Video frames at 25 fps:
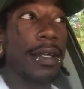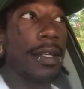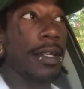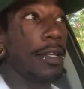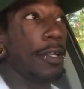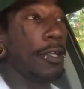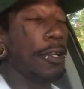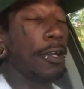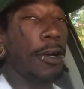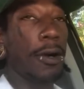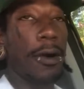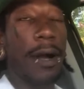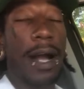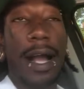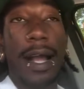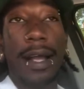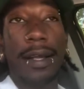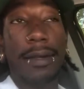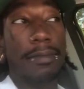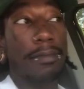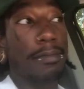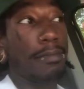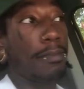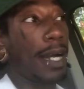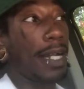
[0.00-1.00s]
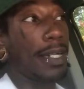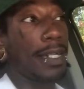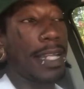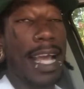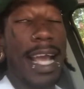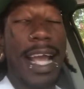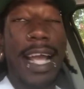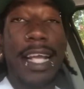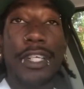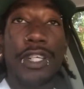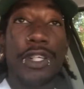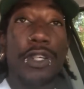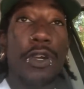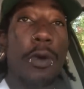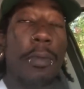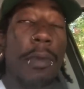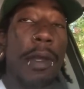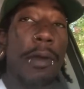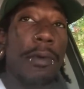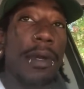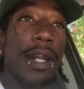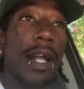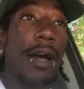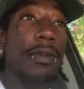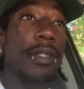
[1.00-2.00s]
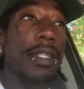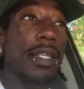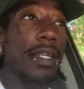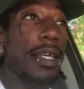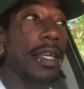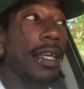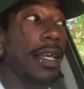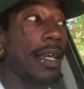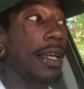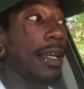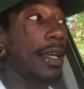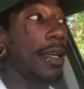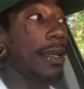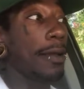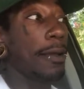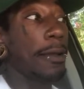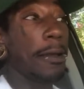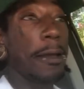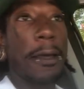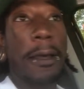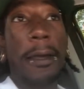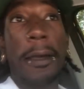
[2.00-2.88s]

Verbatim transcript: you know i my dad showed me when i was a kid